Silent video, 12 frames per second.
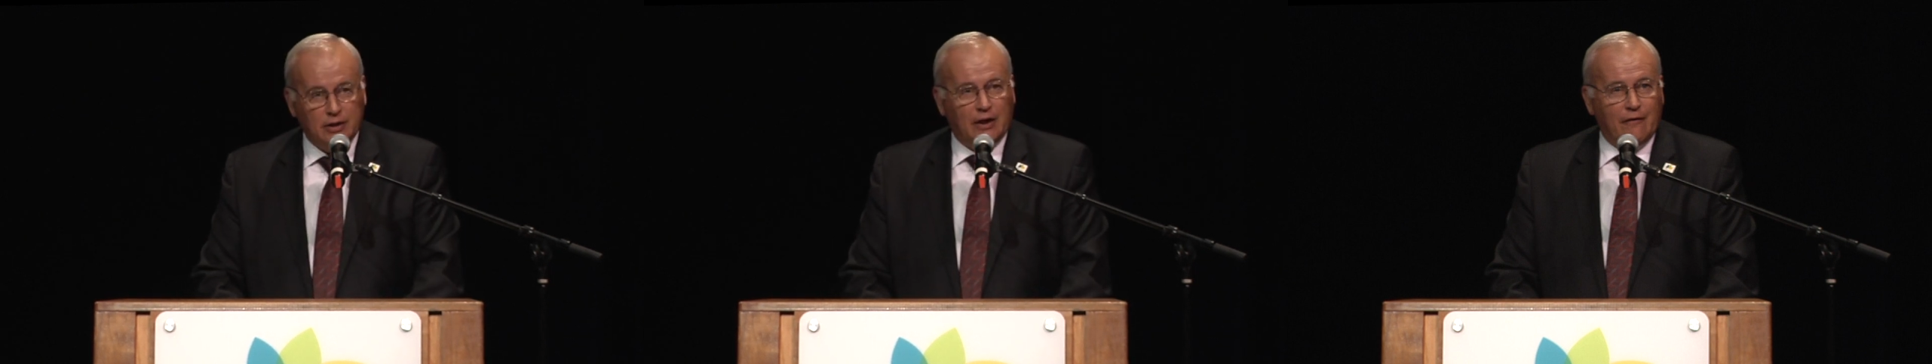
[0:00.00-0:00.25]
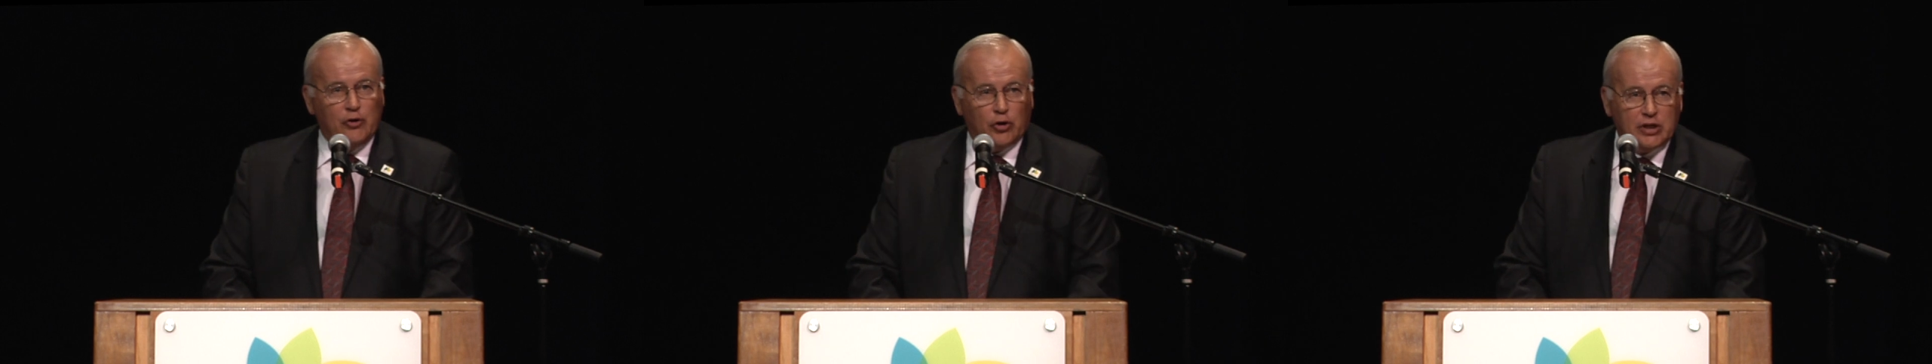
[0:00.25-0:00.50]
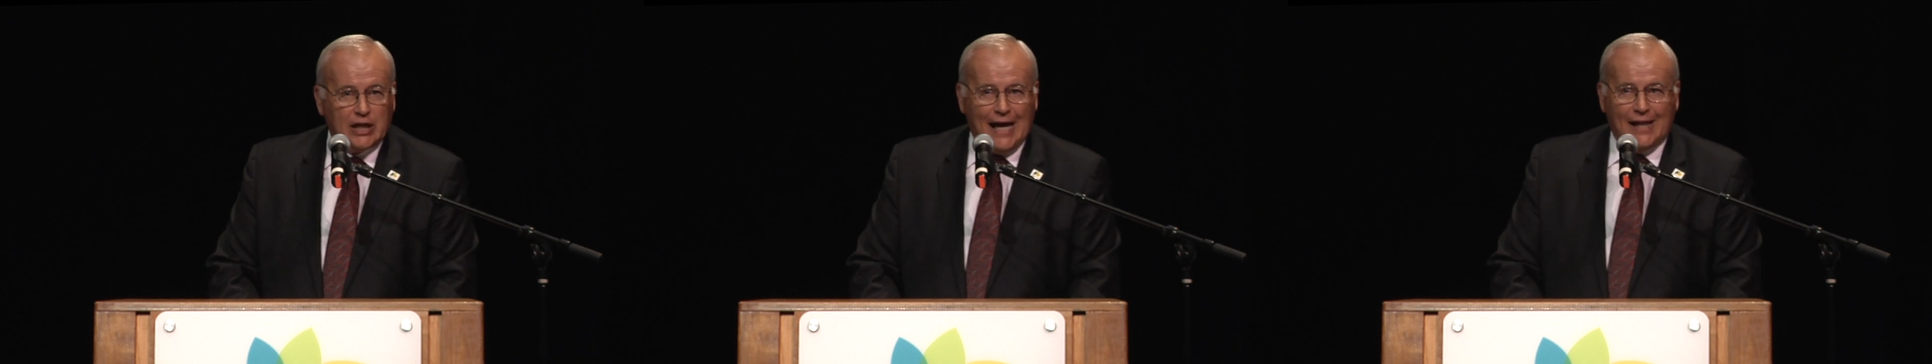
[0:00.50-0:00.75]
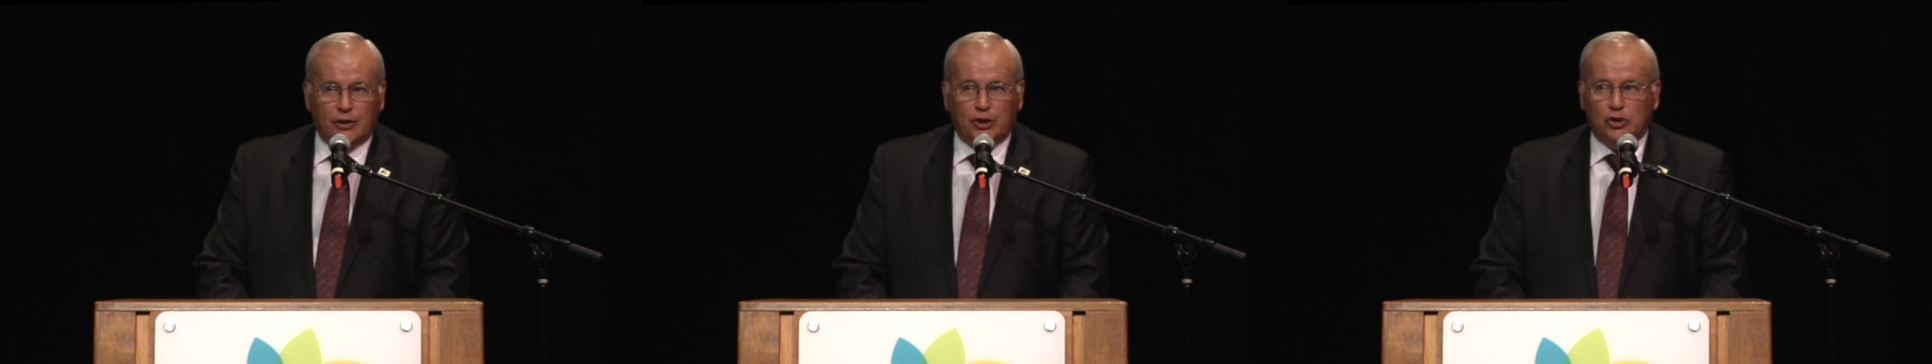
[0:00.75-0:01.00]
of your
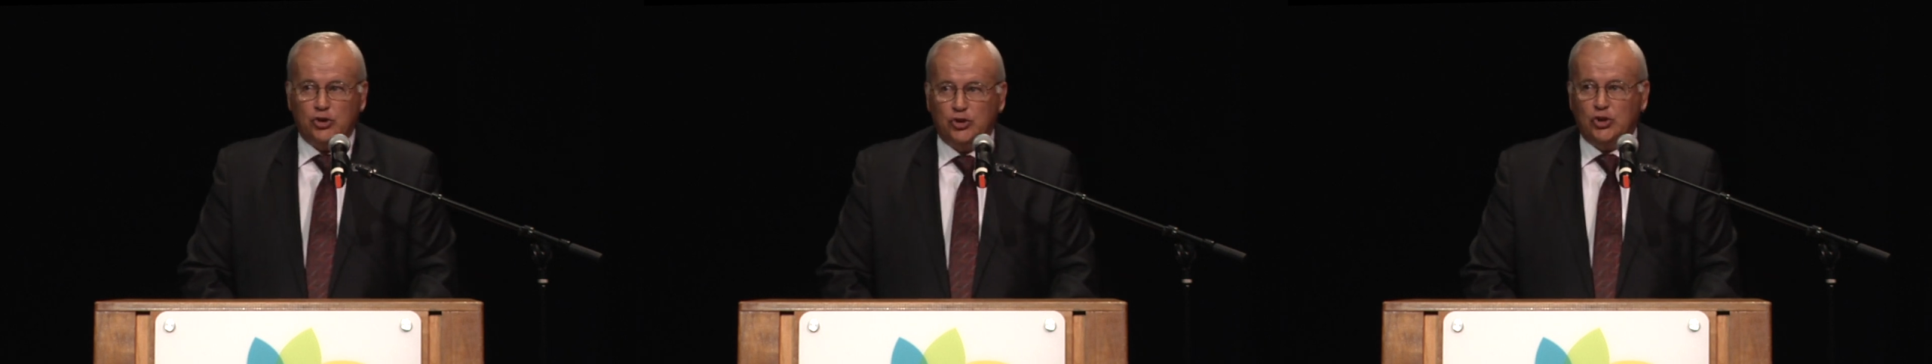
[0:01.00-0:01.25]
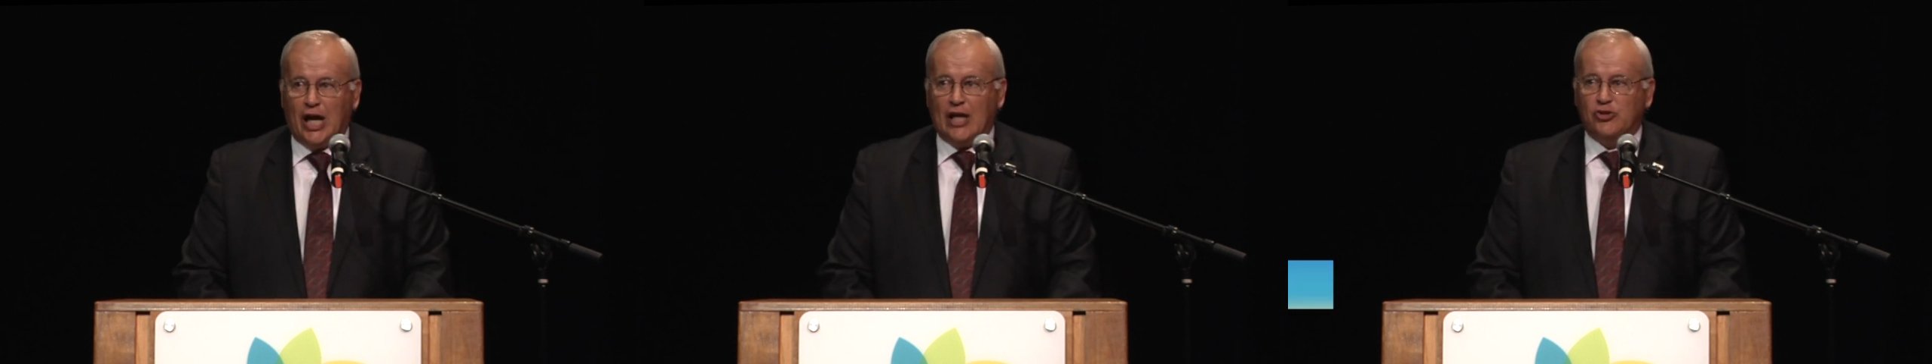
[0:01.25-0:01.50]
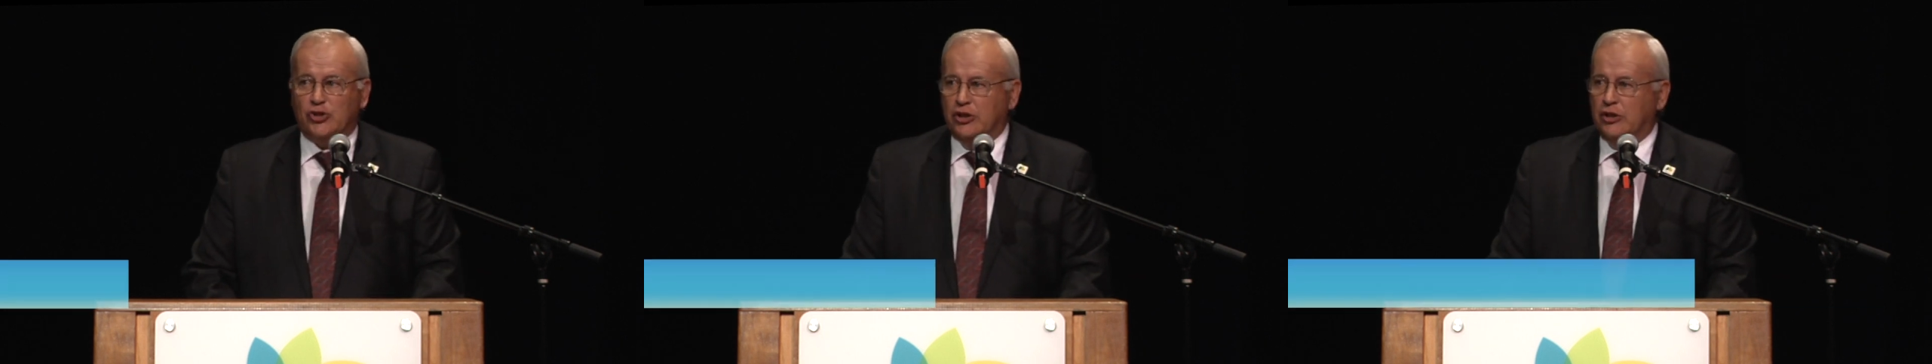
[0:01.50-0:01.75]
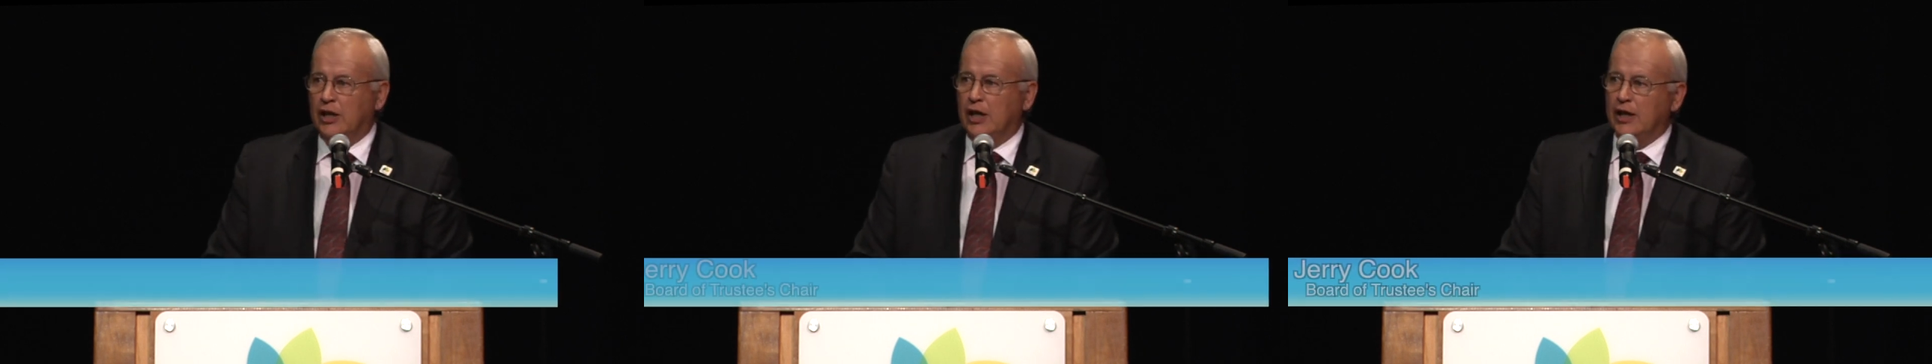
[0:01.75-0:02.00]
college,
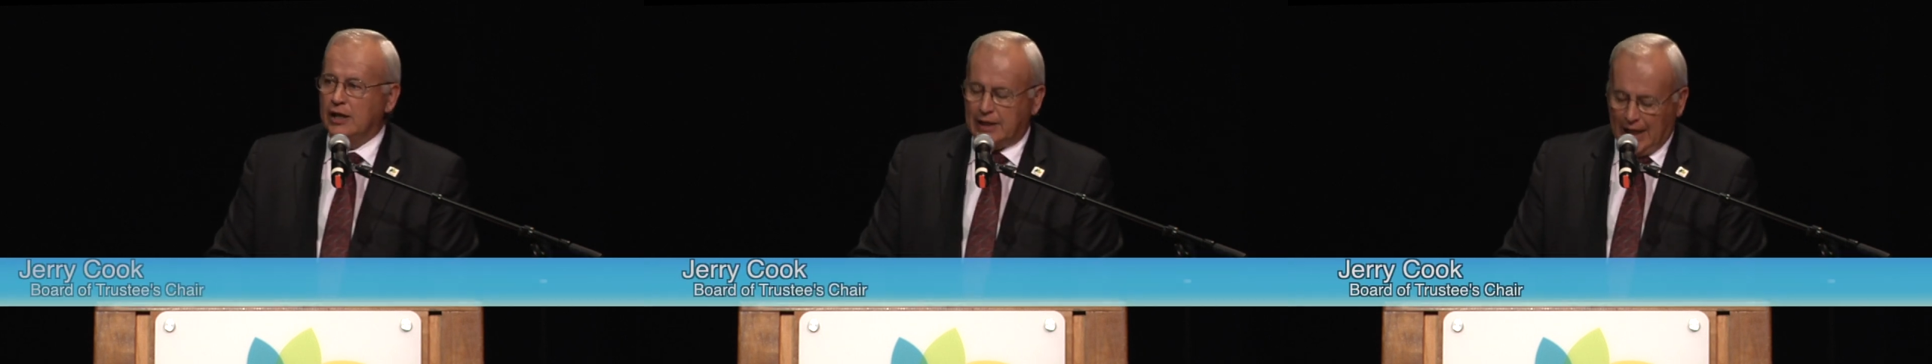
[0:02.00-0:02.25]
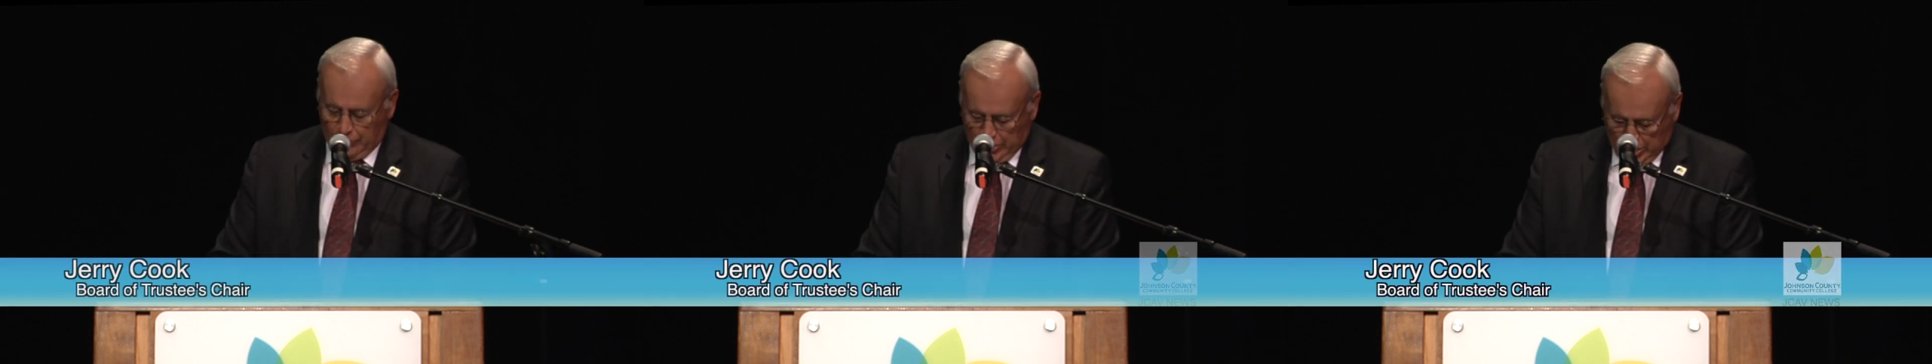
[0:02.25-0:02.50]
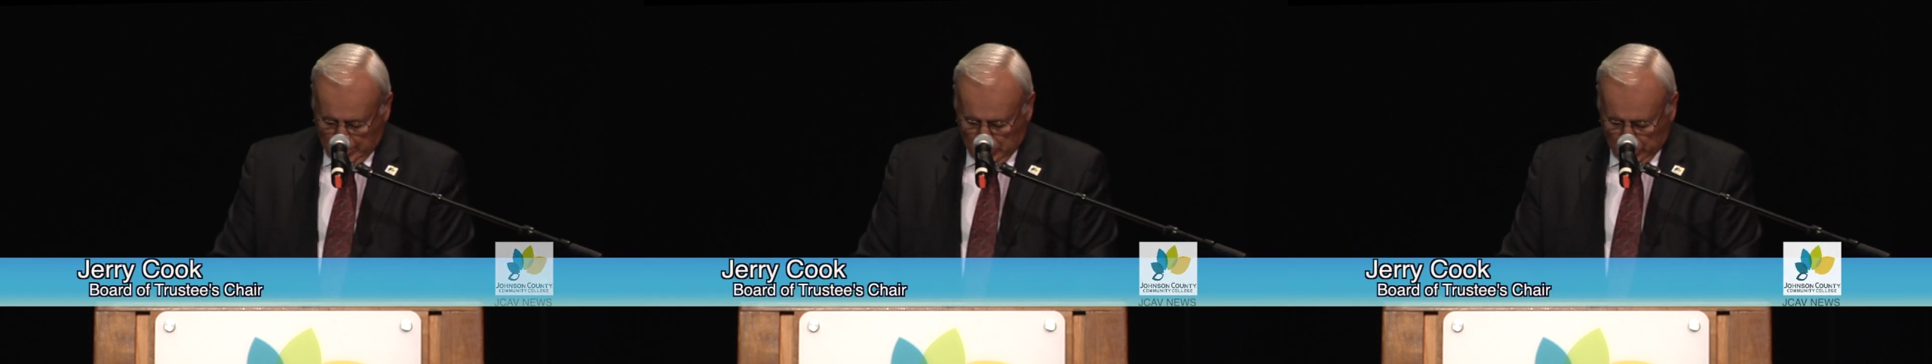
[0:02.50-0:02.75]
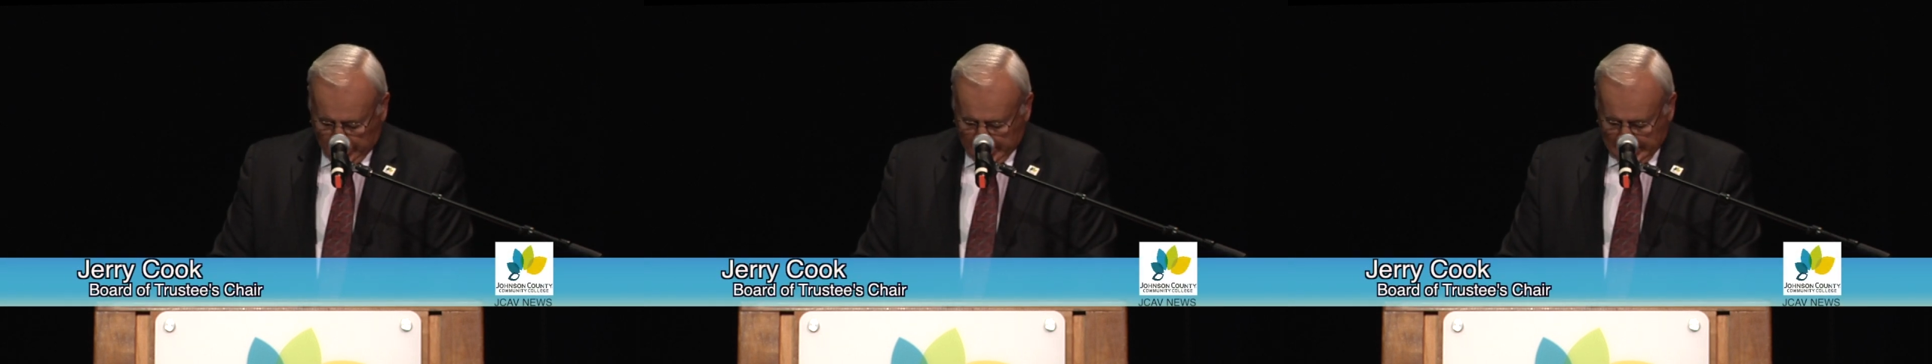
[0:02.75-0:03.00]
Johnson County
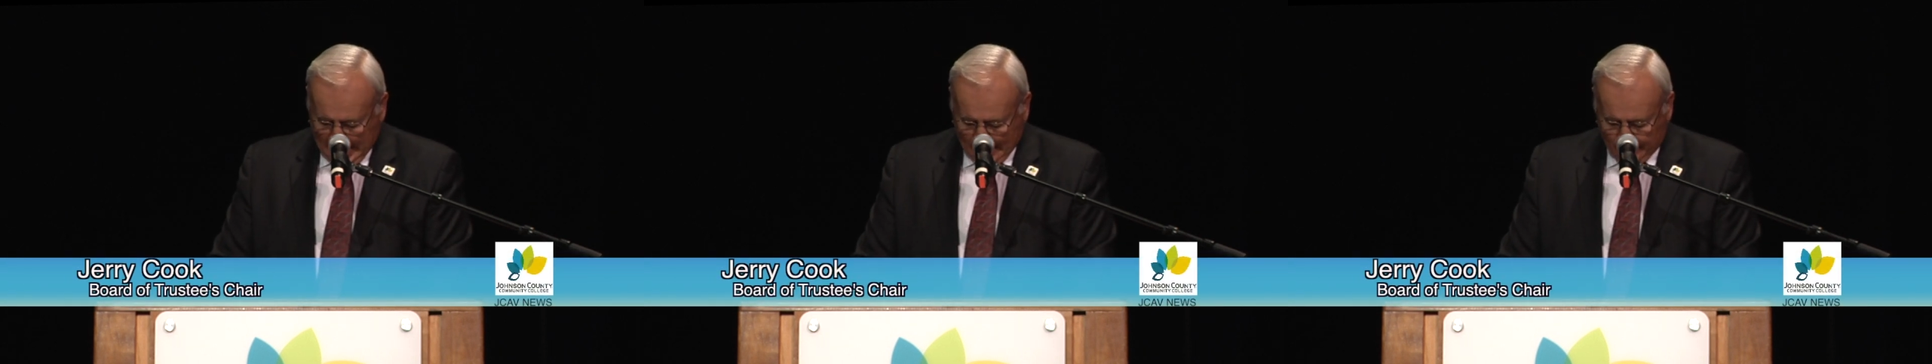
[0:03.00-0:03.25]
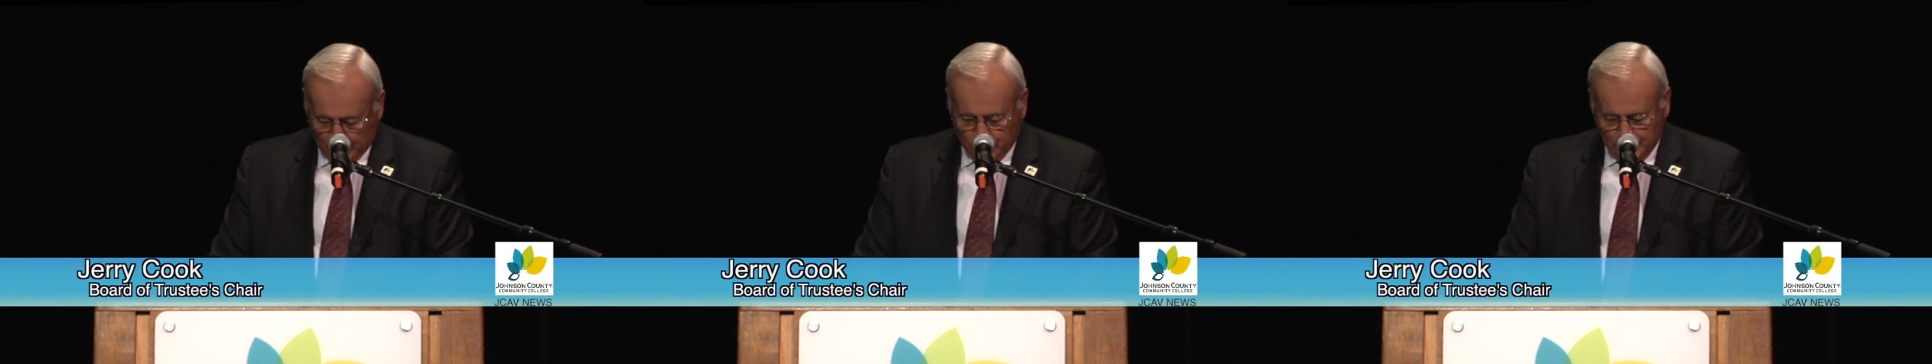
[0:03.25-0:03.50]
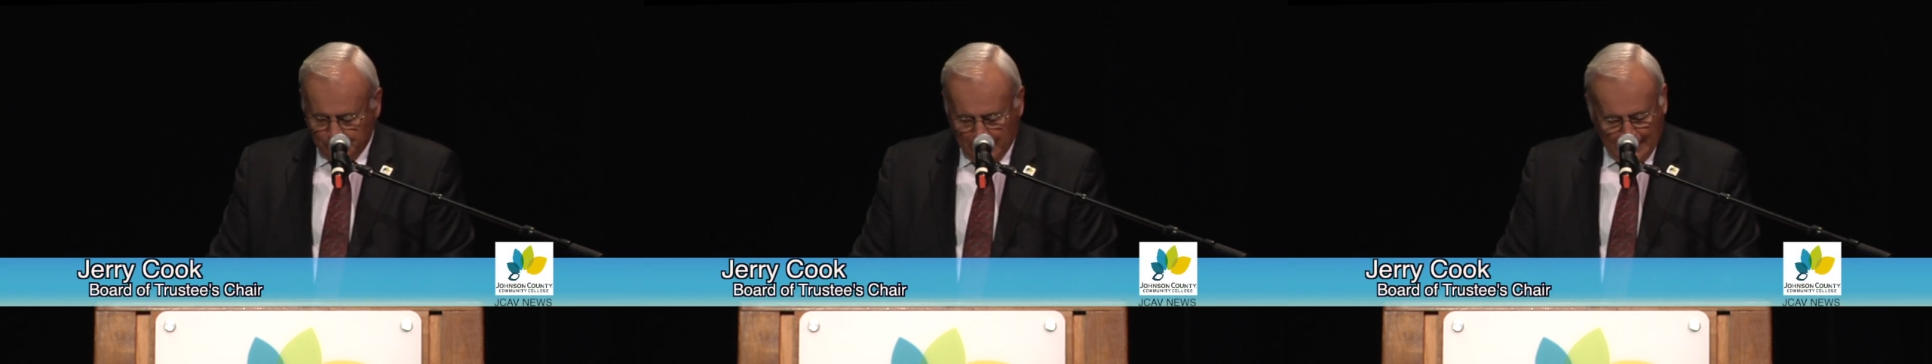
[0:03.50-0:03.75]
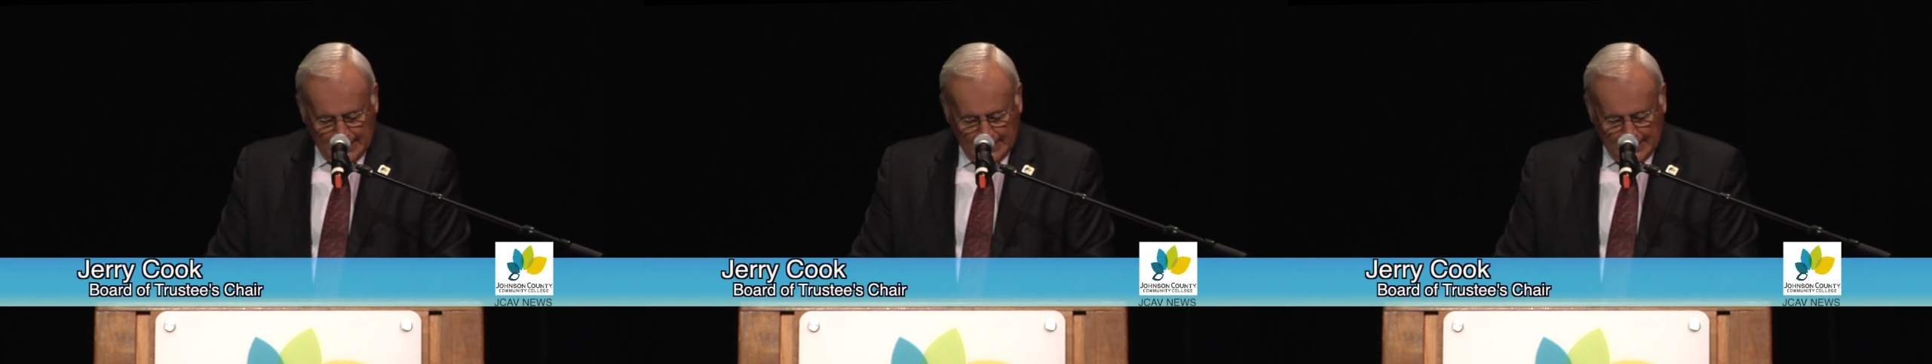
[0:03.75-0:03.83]
Community College.